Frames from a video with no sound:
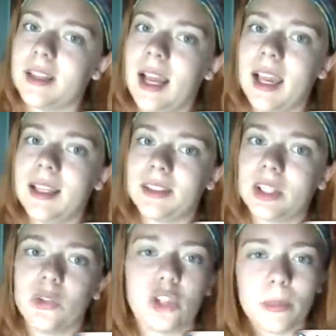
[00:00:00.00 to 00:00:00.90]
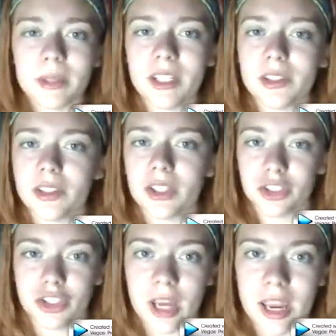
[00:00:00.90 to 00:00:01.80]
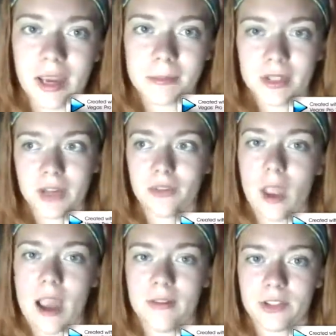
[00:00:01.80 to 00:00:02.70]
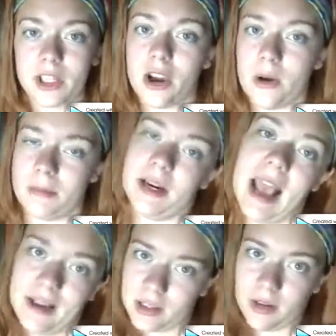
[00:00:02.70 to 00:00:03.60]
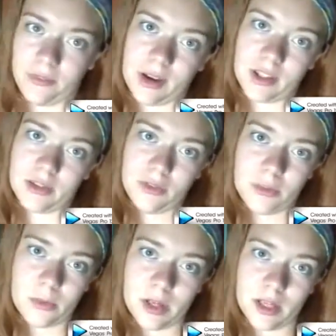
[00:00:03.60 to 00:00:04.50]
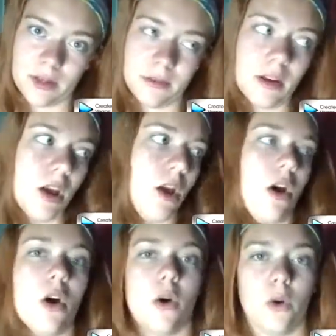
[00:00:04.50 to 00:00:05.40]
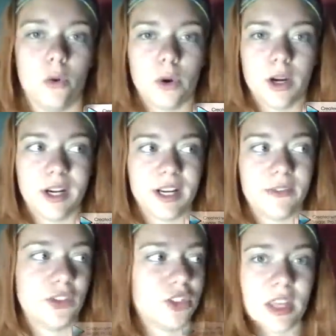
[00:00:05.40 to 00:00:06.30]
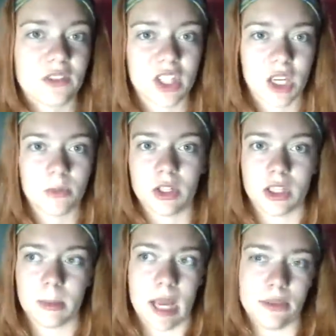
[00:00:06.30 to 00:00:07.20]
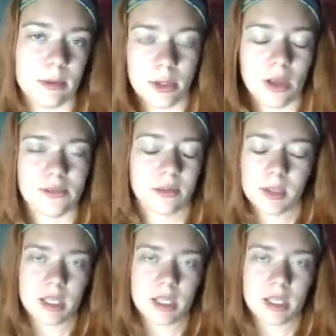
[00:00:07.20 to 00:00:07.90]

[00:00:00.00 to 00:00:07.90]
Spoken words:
And so don't be ashamed if you have to go up and ask your friends for one, or if you just have to take one to the bathroom and don't have something